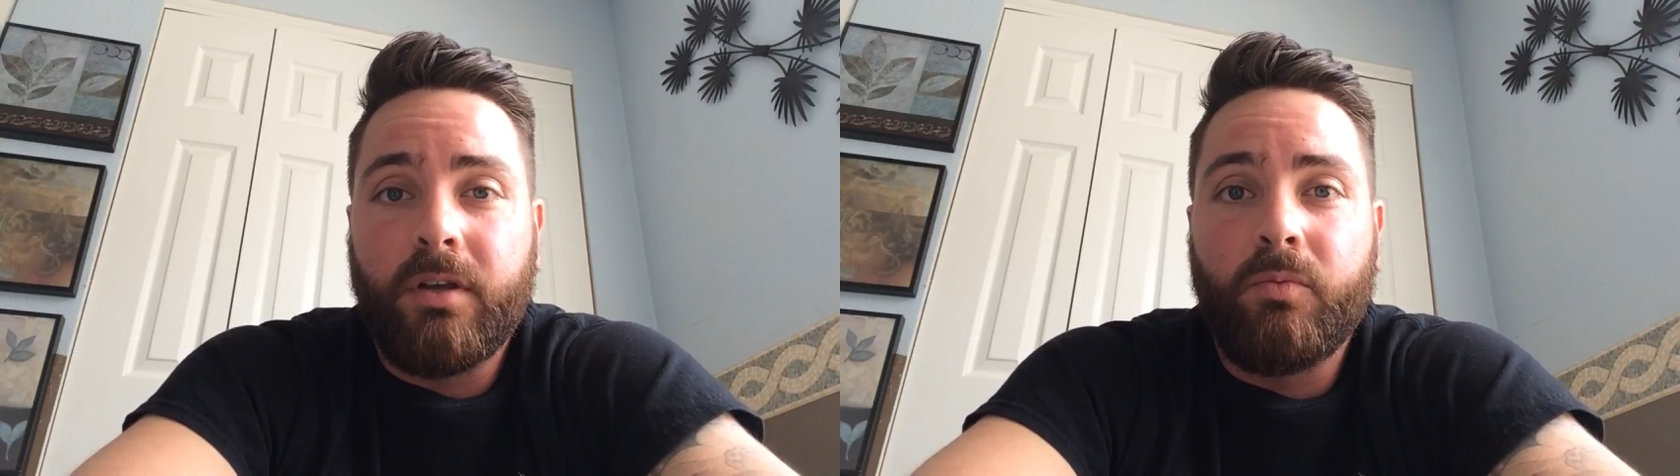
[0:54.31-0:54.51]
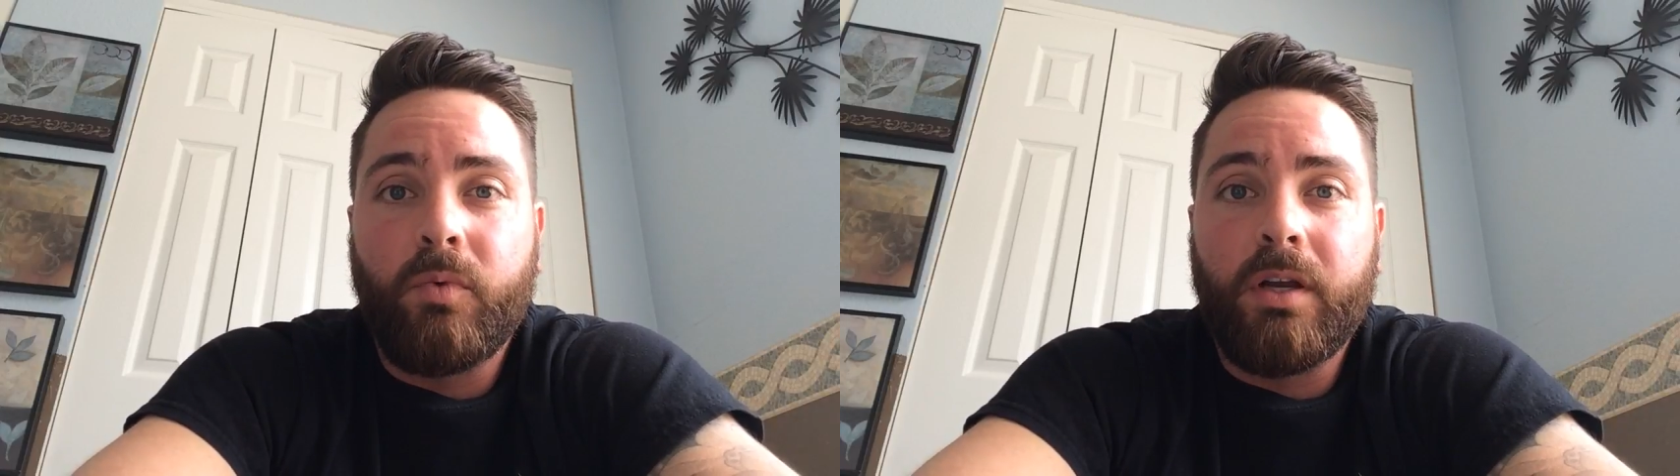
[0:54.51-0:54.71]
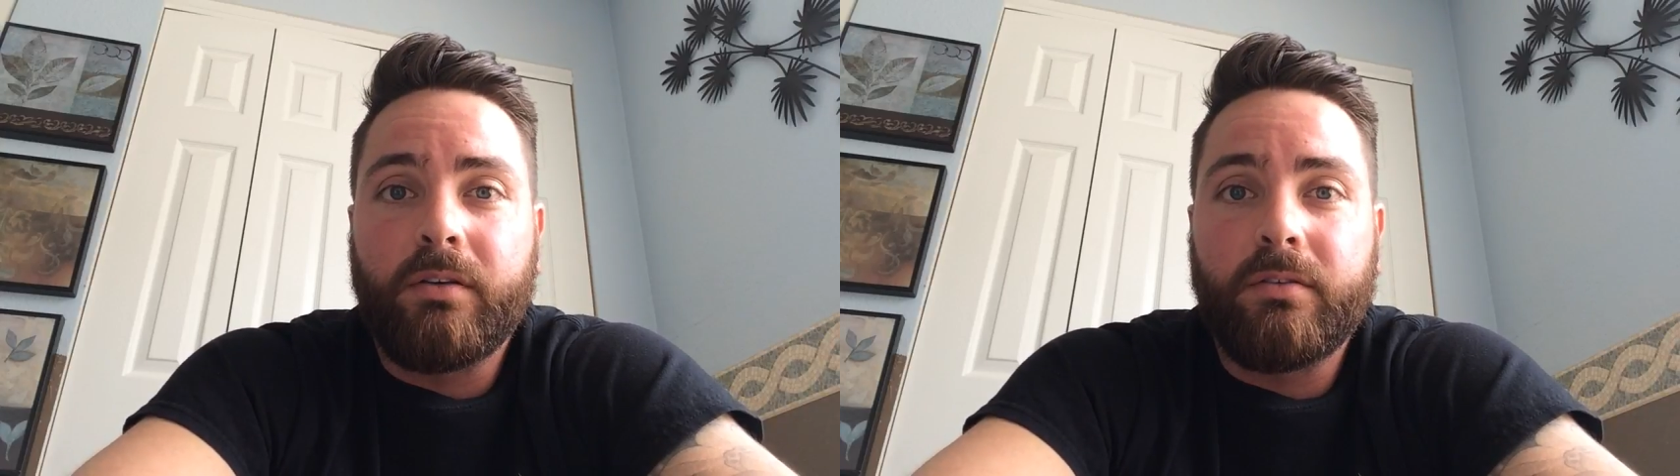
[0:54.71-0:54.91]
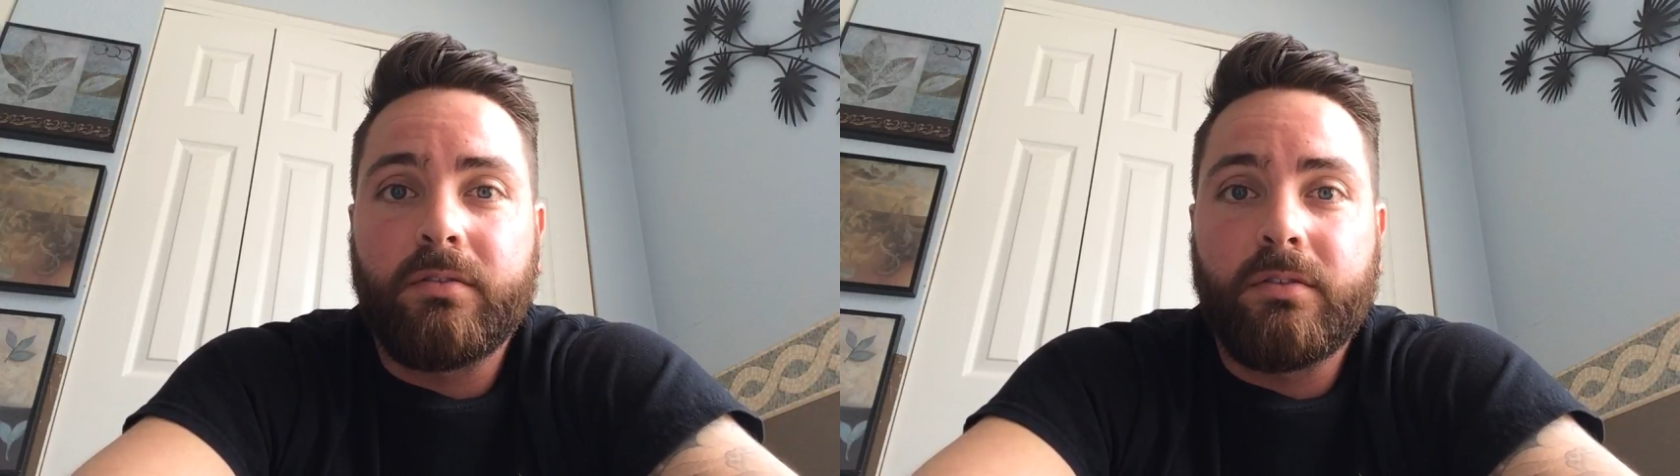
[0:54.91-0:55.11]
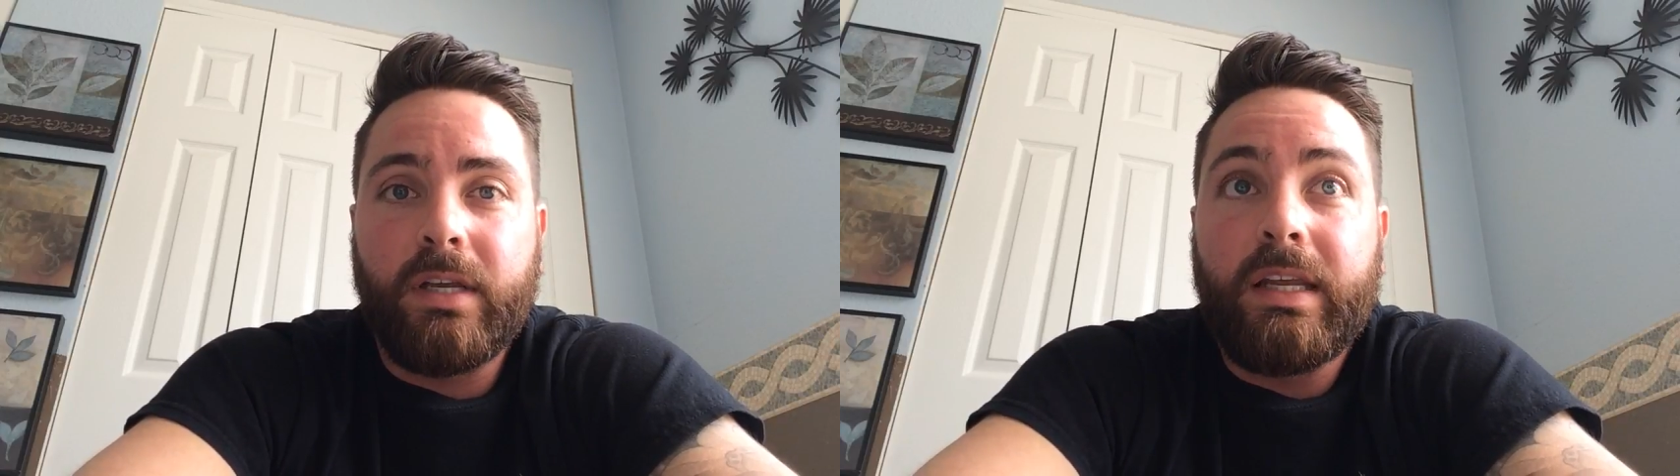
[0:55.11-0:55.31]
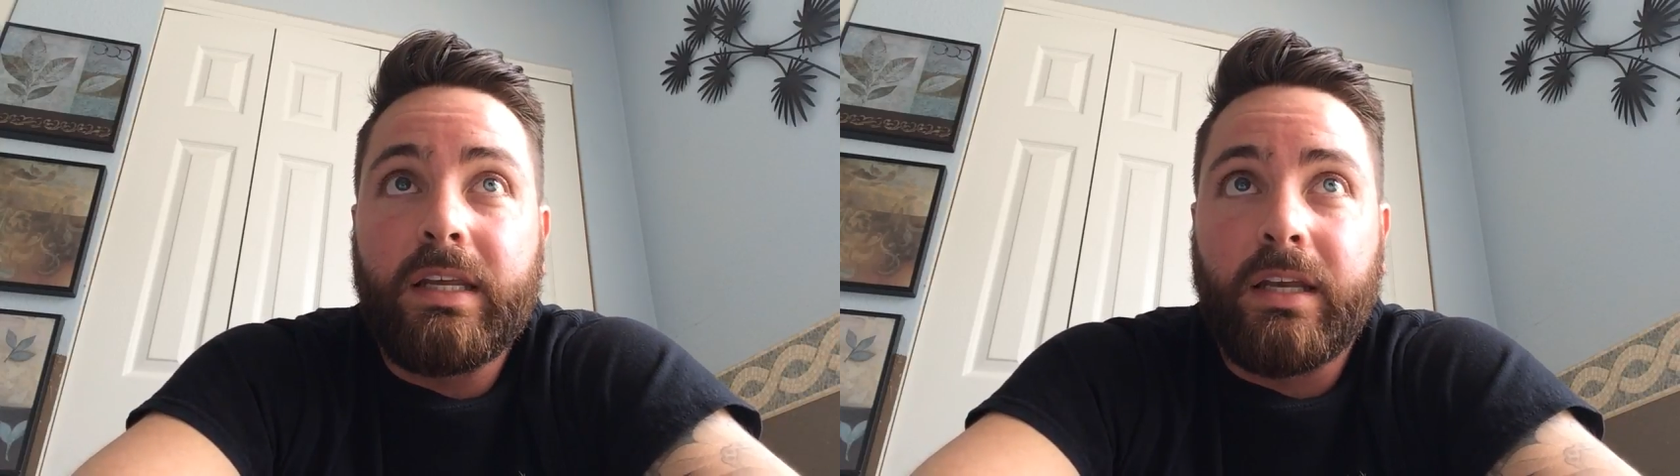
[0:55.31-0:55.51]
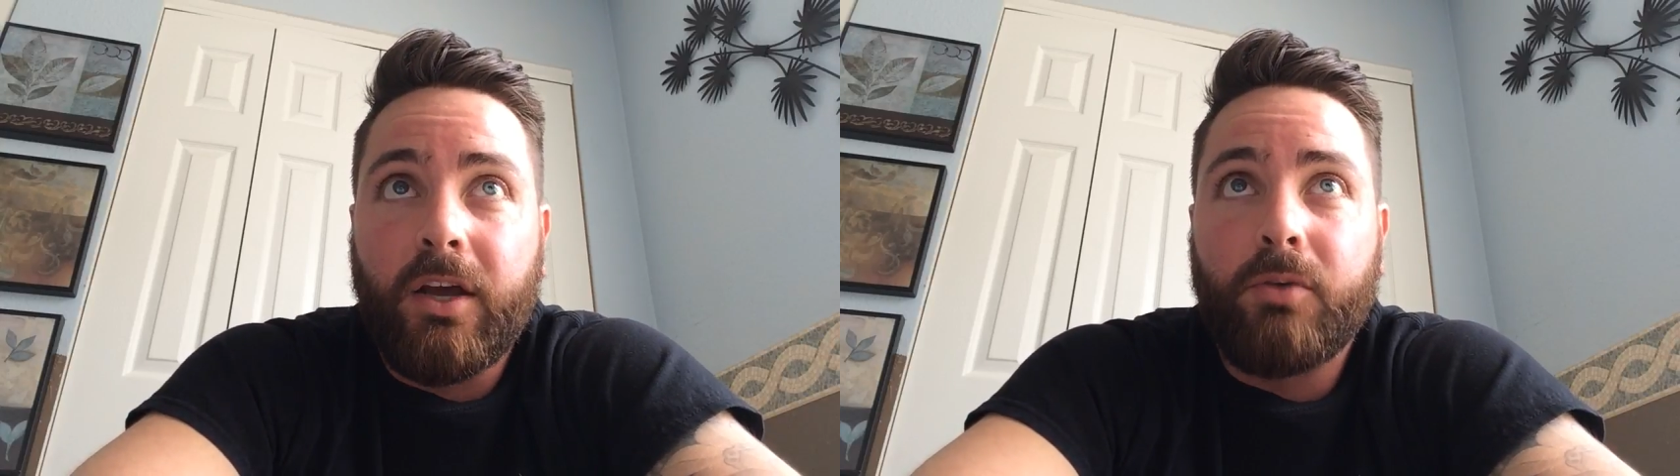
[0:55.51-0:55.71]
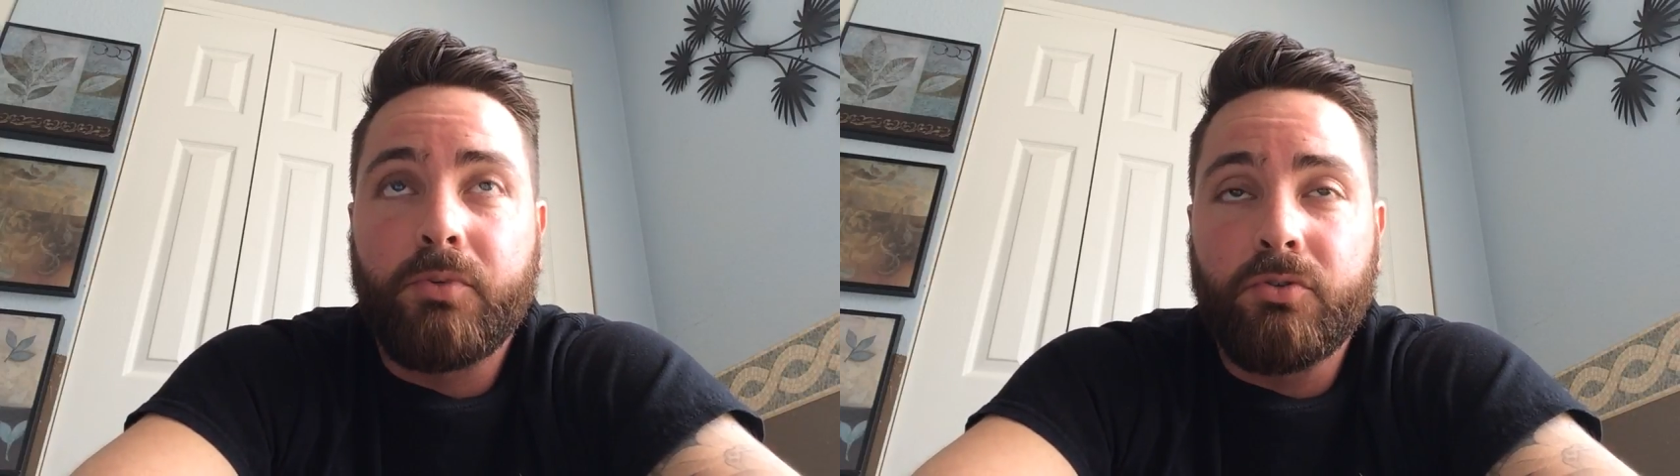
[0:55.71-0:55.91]
and what he can
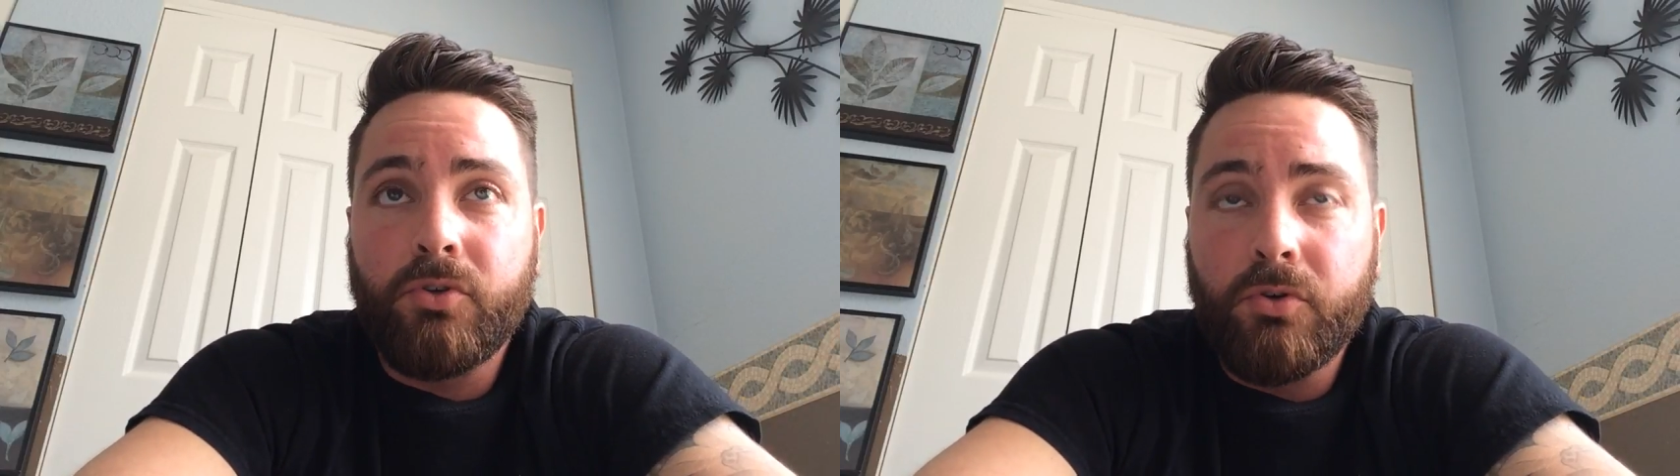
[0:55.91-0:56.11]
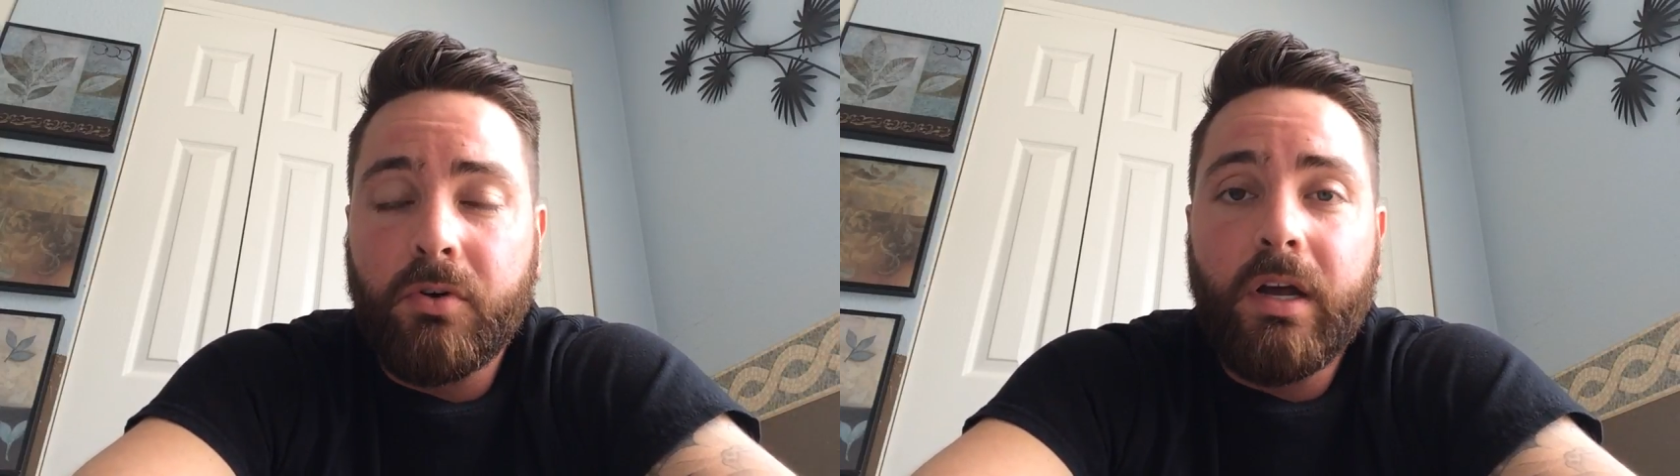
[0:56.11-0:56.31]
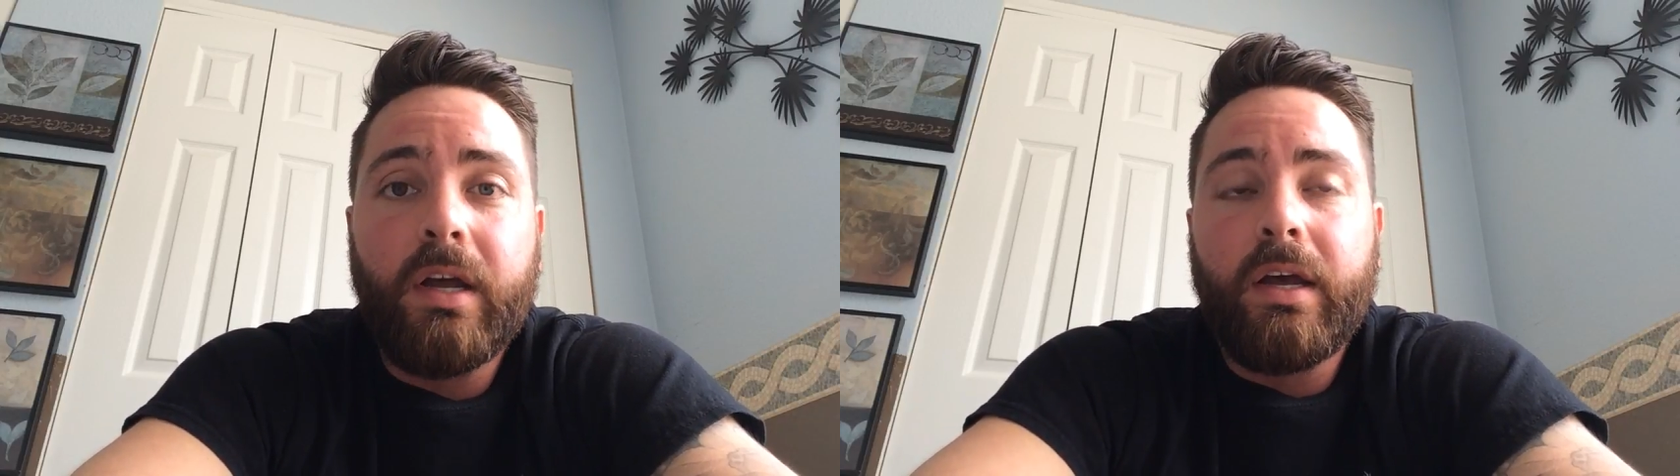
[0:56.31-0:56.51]
help you do.